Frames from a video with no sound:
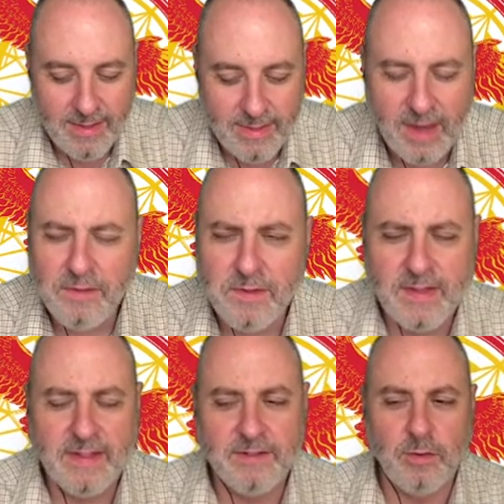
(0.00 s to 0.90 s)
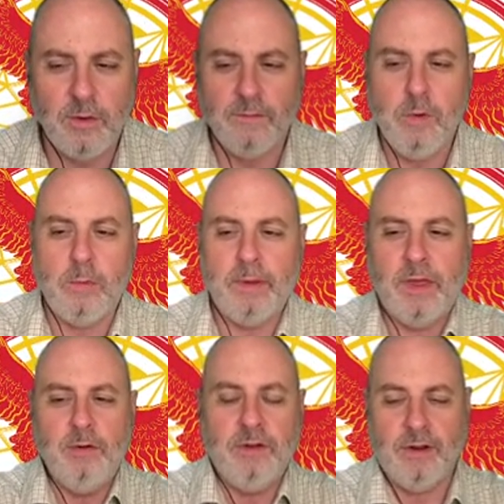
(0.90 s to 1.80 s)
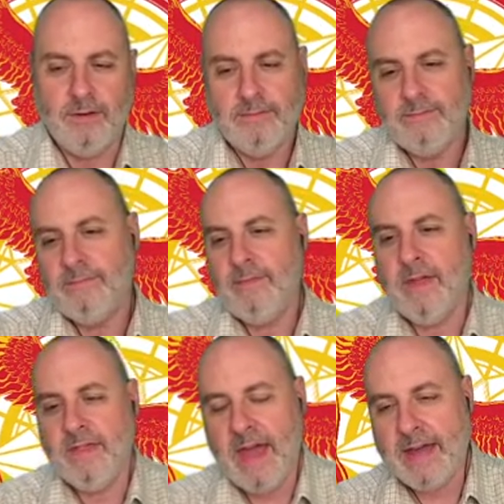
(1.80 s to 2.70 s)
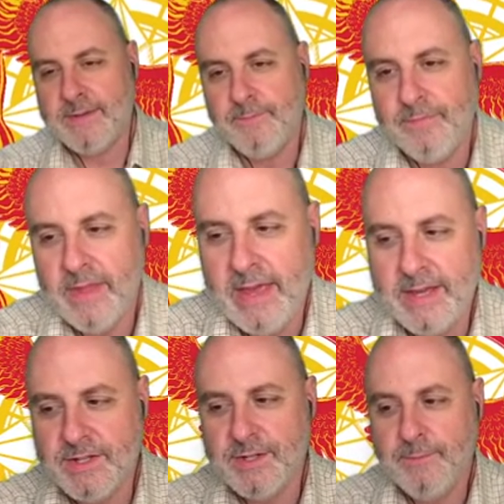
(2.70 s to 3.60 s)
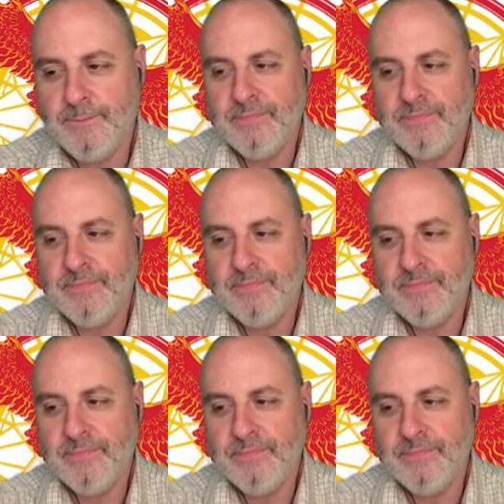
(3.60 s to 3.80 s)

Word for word: the other thing that's sort of more peculiar than that is